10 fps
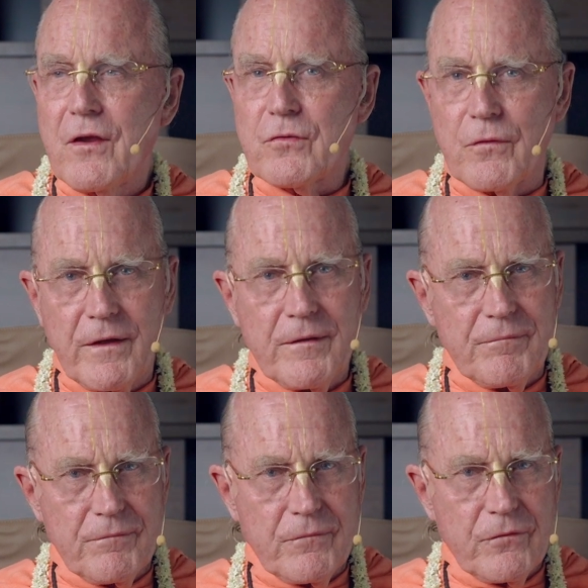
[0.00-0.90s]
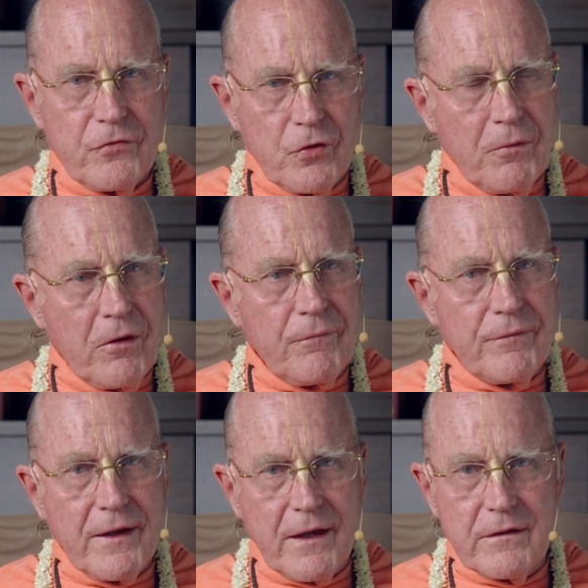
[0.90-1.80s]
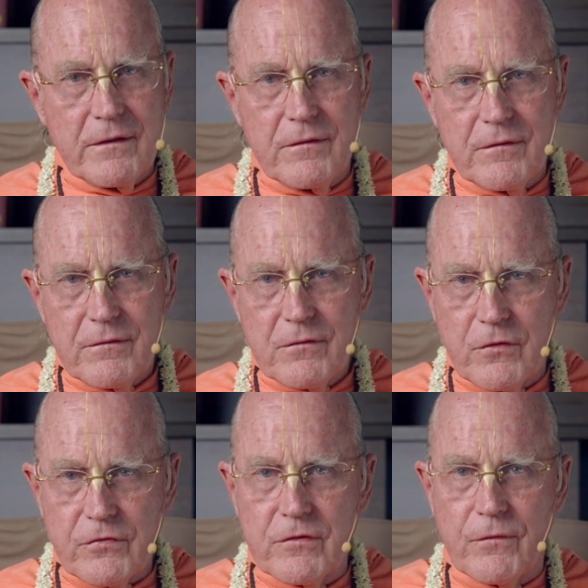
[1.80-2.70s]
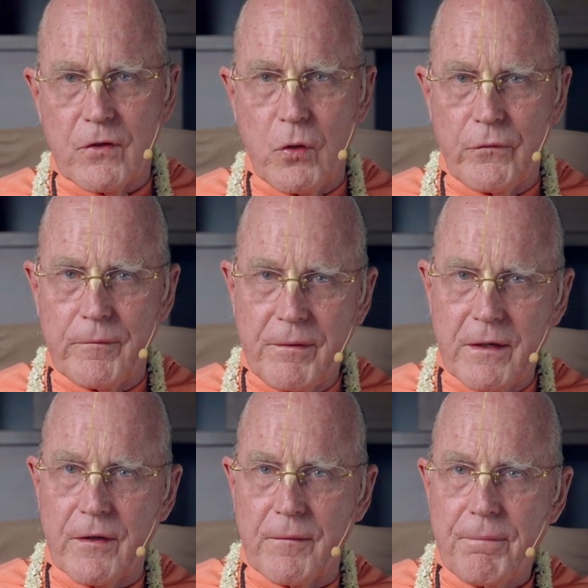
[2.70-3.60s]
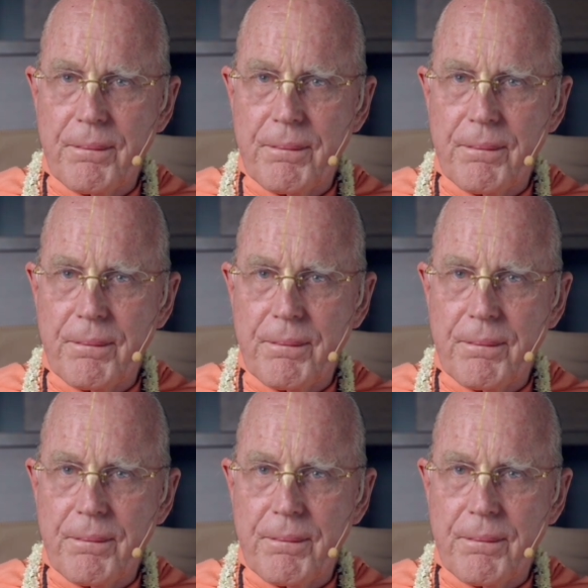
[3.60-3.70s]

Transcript: So then Subal handed Krishna the golden bucket.